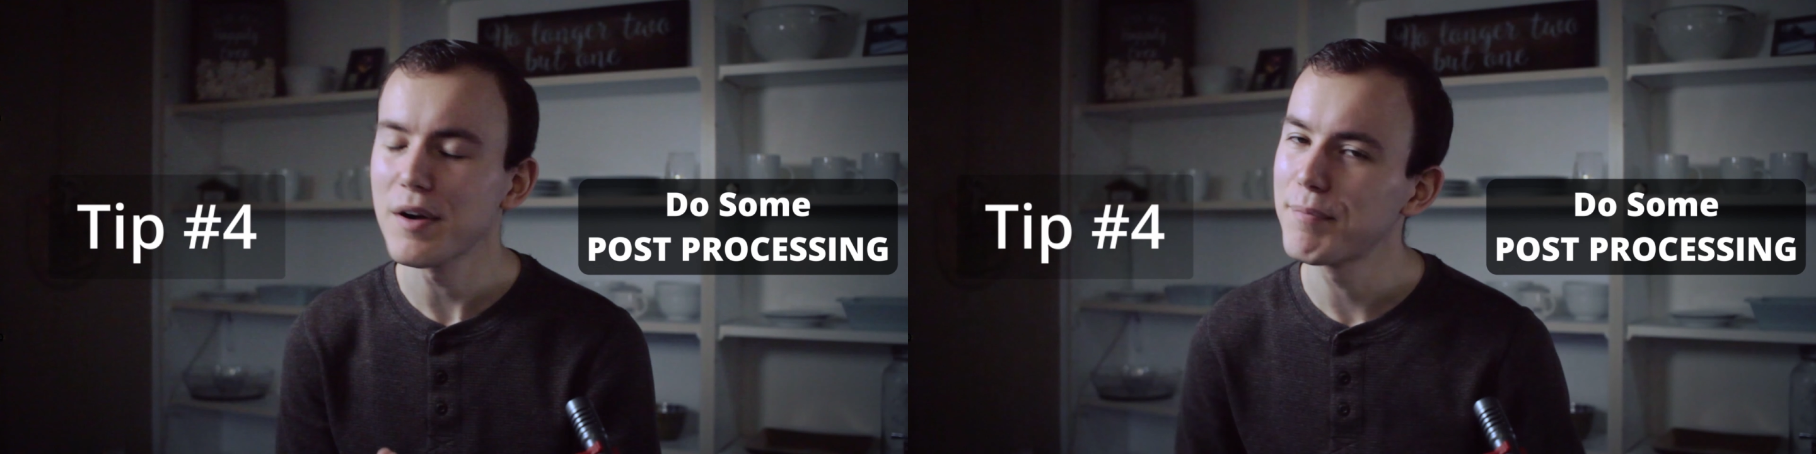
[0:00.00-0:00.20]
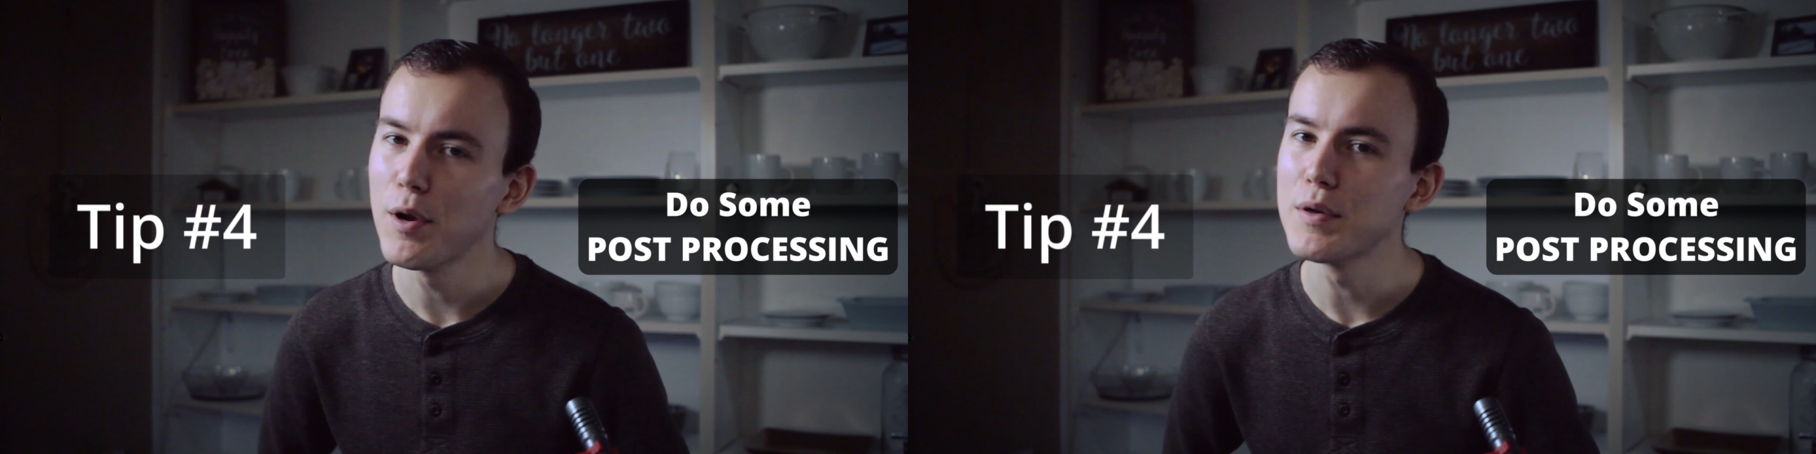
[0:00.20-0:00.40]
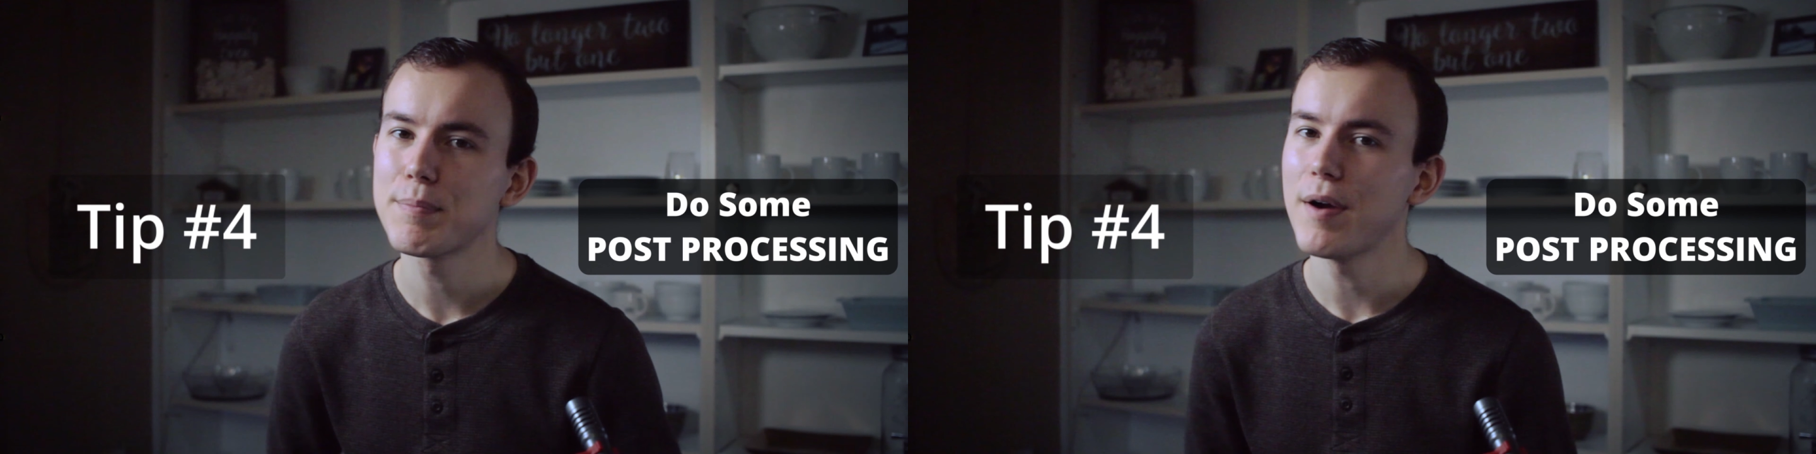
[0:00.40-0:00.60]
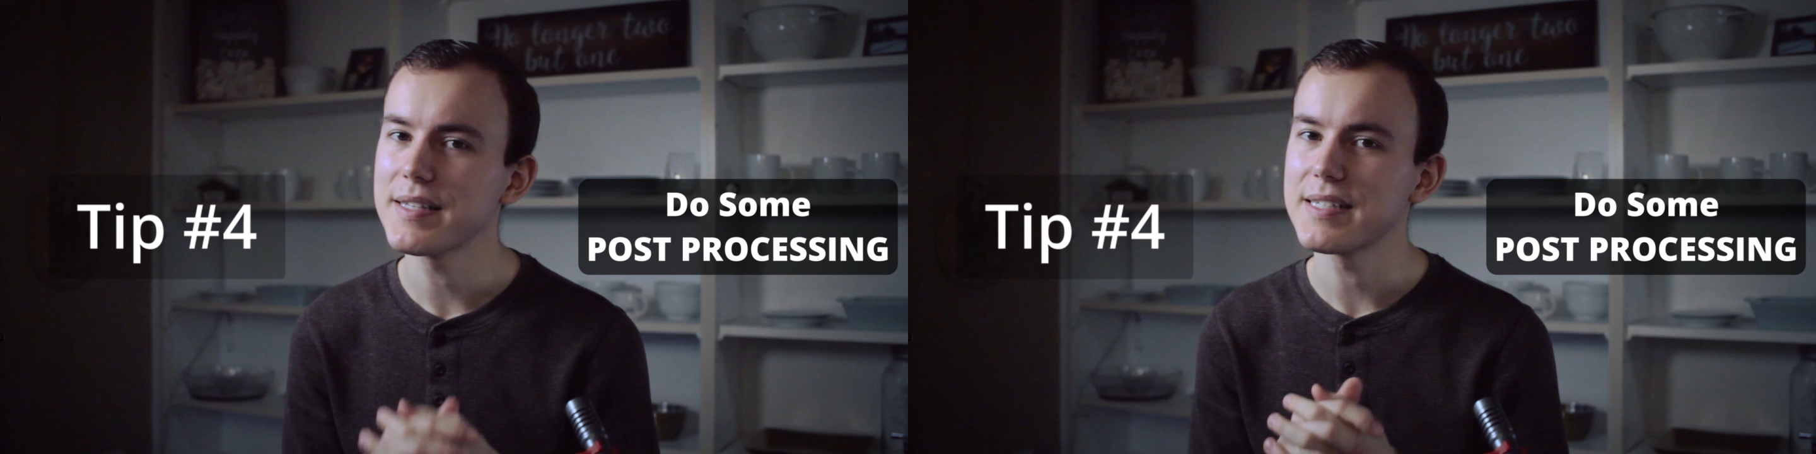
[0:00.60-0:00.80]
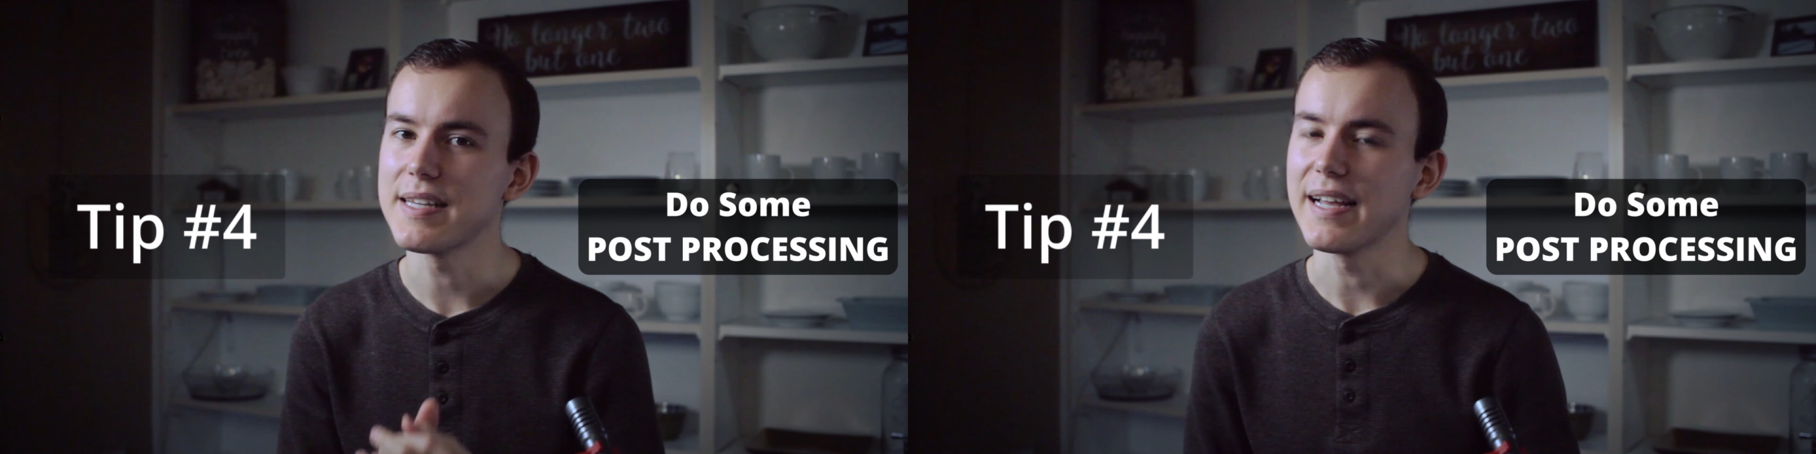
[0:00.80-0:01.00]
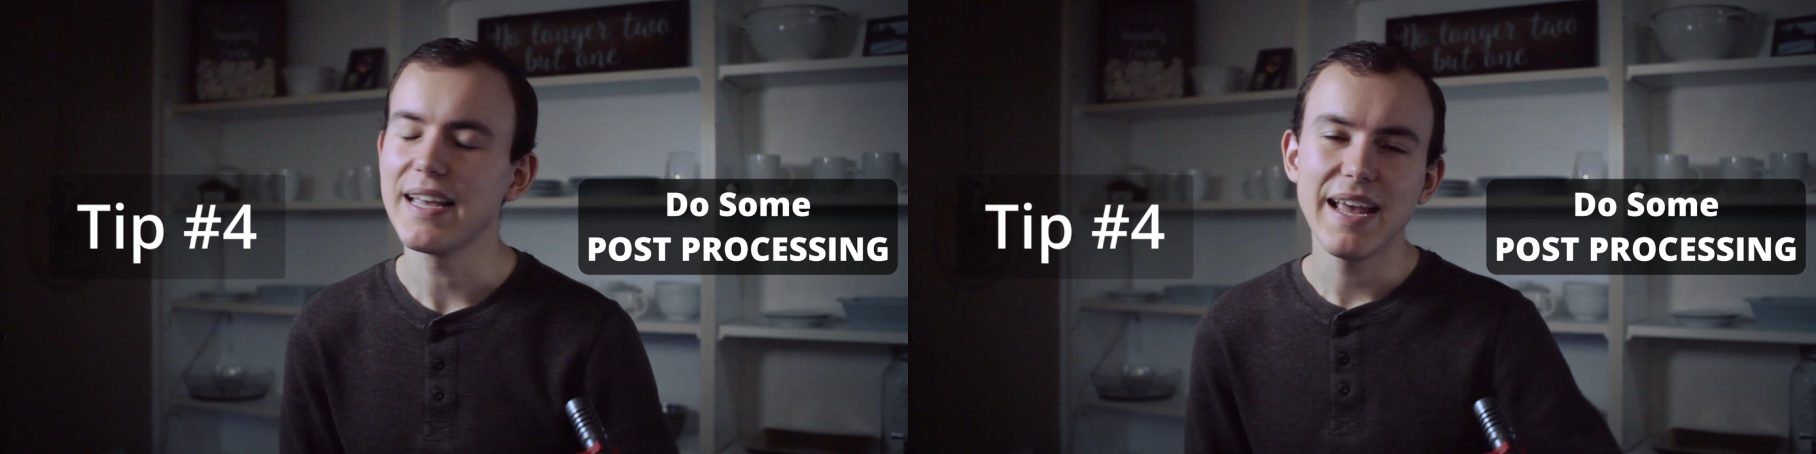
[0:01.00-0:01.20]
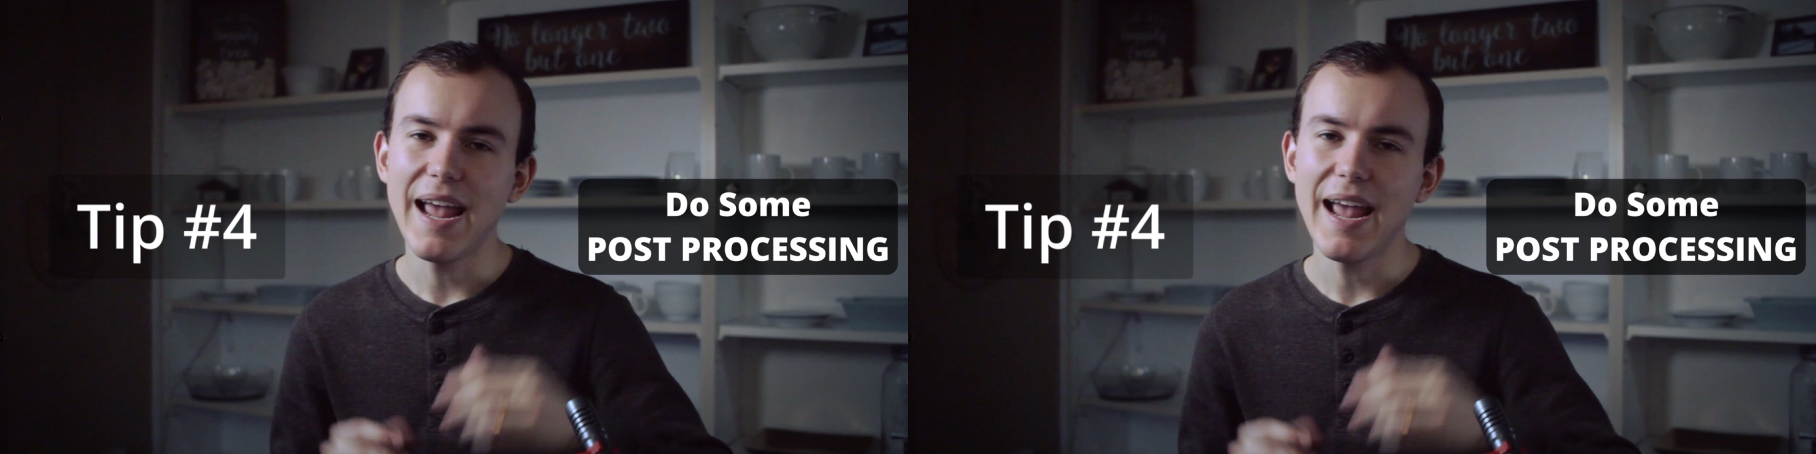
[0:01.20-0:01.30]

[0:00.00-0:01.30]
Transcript: of post-processing.